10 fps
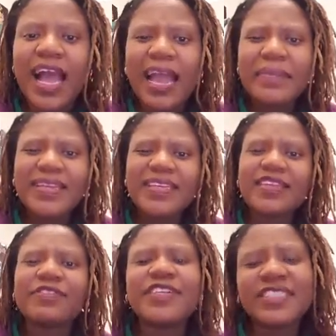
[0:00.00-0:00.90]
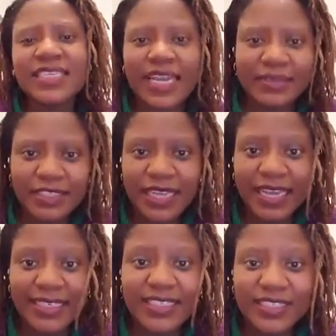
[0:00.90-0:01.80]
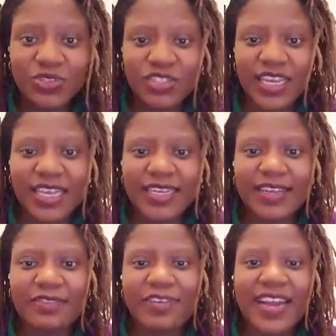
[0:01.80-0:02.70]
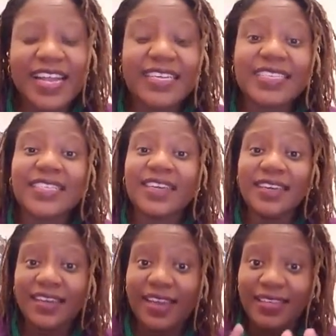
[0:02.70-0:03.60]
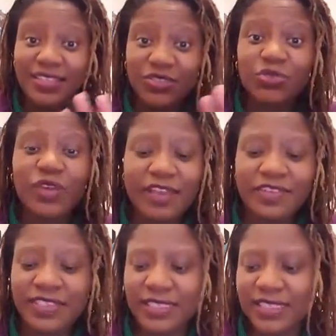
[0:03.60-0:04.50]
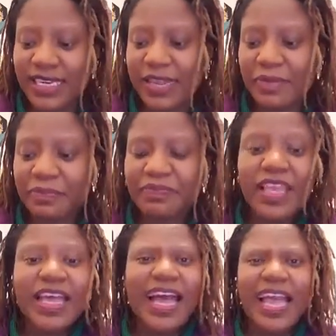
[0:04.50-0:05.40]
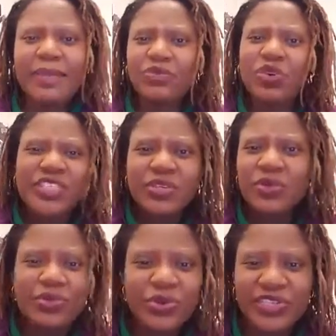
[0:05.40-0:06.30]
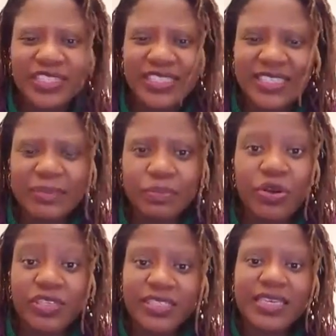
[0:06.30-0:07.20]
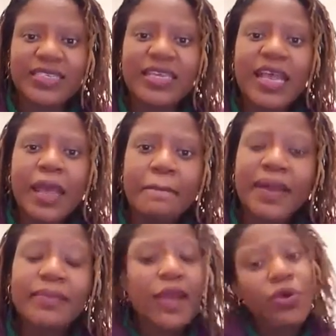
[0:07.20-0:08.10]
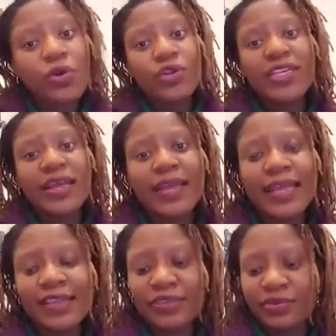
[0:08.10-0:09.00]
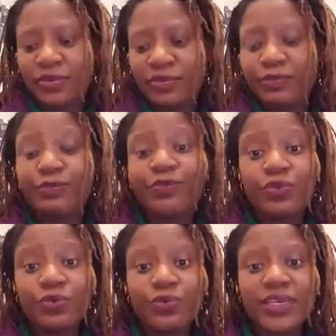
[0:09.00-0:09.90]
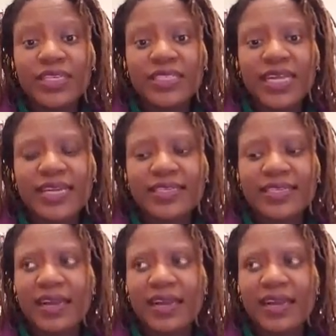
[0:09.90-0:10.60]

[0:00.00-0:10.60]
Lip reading: I mean, the first thing I need to say, Farai, is I need to have a disclaimer. I'm not an authority in politics, but my own, view is that